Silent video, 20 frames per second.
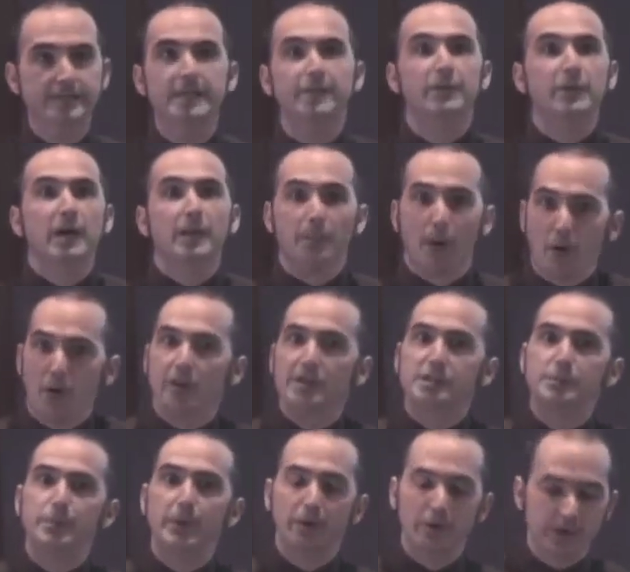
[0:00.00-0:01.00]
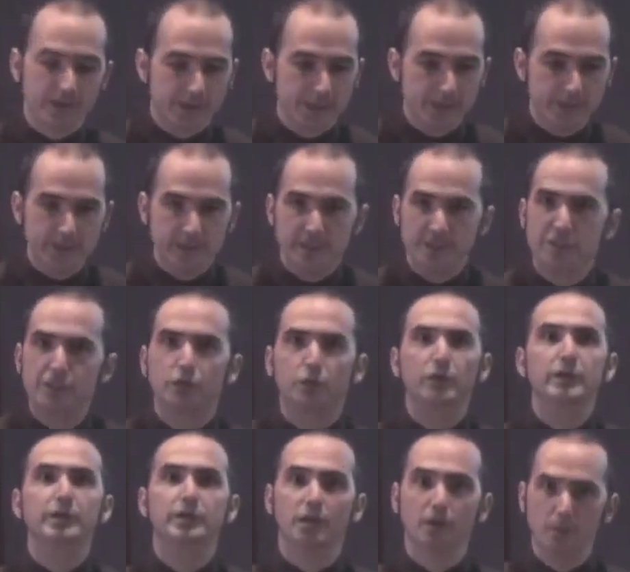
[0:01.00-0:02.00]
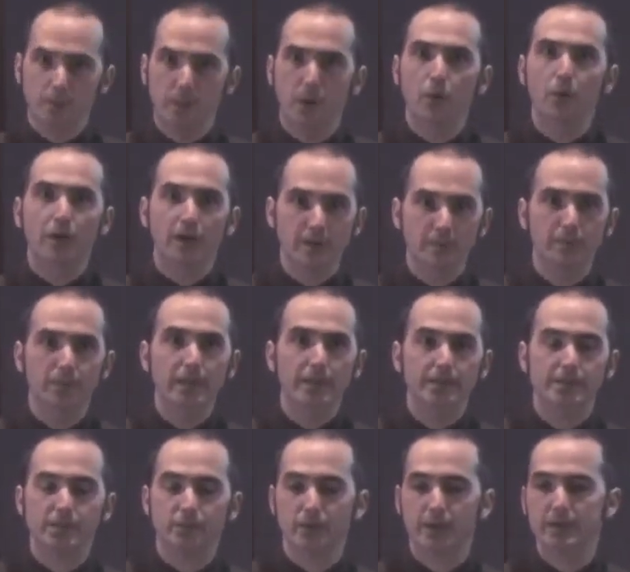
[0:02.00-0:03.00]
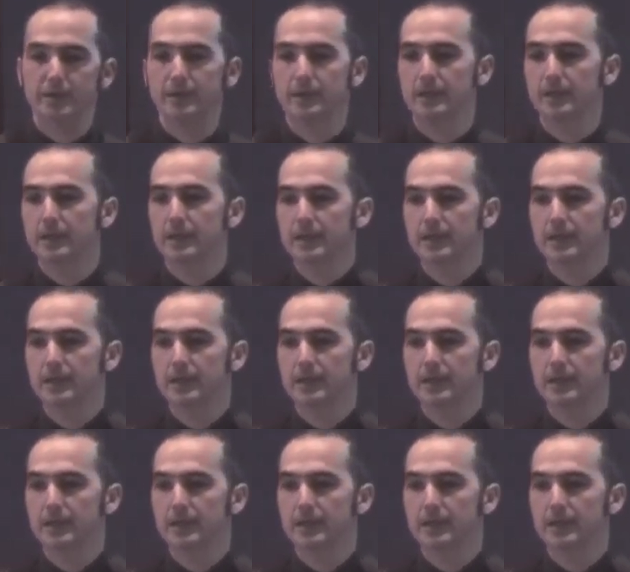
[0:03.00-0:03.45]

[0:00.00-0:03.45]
divvy up our experience into discrete component bits, right?